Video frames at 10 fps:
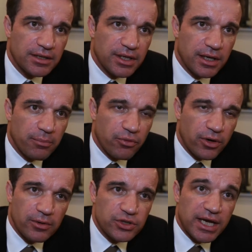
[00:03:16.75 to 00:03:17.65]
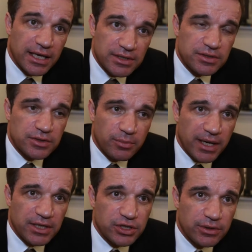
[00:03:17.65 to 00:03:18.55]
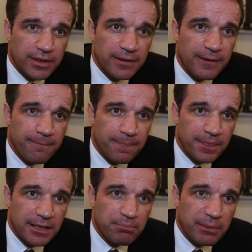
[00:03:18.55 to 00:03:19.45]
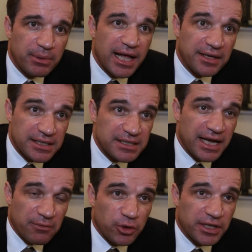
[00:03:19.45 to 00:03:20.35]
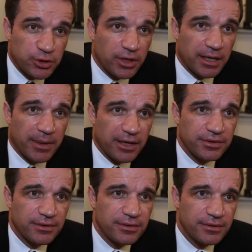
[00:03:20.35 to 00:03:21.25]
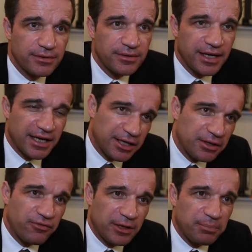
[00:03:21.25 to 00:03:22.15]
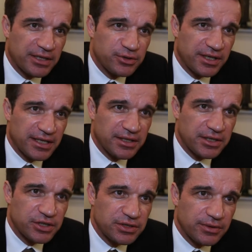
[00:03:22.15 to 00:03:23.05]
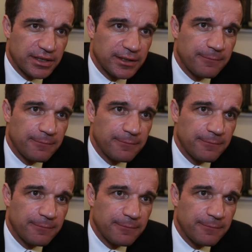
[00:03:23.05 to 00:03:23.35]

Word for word: uh, approach and to make sure that people understand what they're talking about and getting the feedback to it in addition to it.